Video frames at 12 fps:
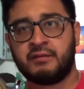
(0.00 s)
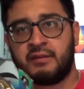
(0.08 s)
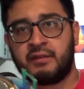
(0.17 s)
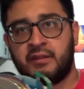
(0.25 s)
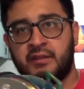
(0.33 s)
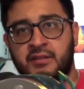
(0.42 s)

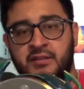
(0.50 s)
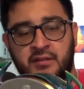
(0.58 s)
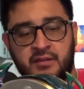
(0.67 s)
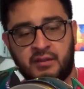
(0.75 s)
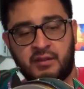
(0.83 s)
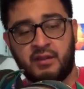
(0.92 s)
It's
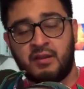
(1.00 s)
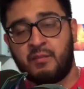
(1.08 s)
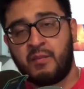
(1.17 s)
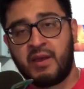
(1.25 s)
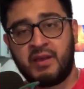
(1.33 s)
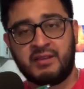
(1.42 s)
an
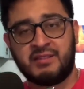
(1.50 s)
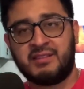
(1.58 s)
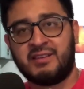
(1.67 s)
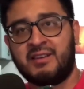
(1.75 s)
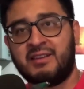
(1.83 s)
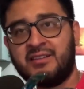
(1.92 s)
amazing
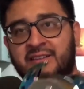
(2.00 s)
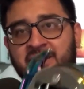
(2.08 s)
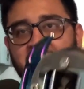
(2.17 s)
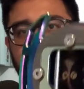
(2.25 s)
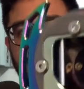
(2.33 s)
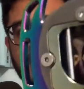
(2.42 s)
color.
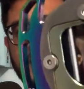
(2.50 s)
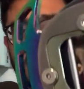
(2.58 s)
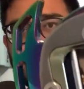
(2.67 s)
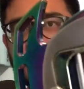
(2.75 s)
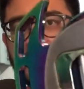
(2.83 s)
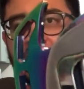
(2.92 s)
It looks
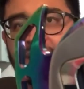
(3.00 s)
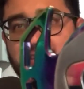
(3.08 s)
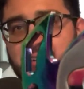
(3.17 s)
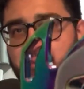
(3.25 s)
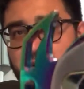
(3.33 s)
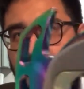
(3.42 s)
really good
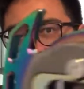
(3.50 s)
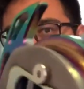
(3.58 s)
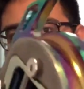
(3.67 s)
in person.